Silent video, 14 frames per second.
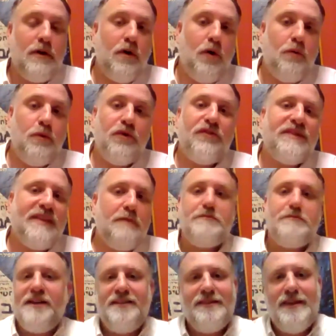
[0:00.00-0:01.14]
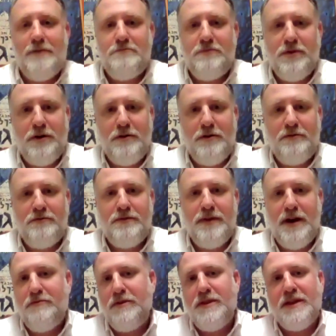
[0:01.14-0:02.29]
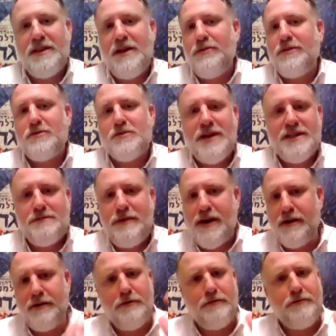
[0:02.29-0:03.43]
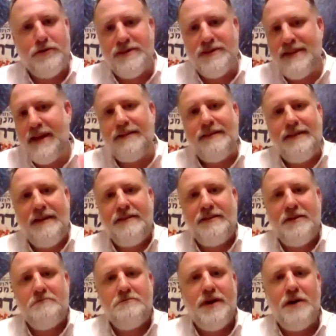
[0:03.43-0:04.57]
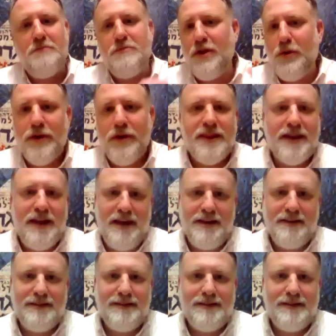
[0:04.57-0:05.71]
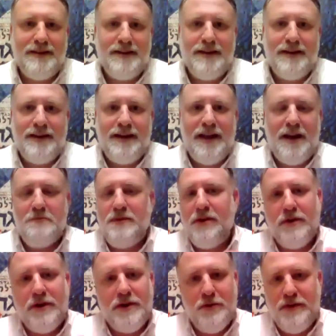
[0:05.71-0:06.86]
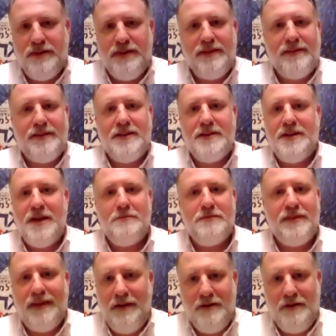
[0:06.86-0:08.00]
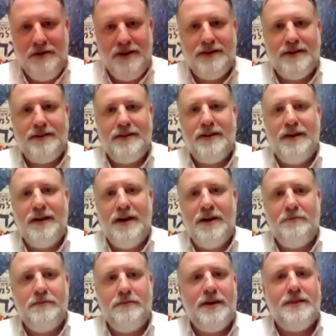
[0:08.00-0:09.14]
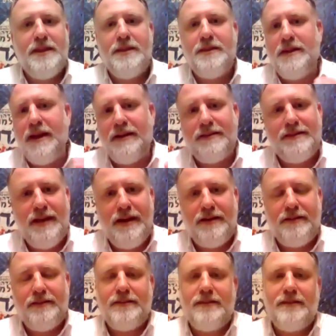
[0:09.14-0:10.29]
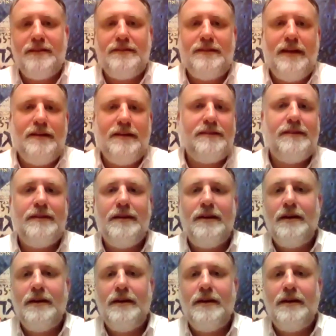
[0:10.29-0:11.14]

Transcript: almost step by step of everything that was transpiring. The first text says, I'm alone at the gate and I'm hearing noises and I'm scared. And then the next text says,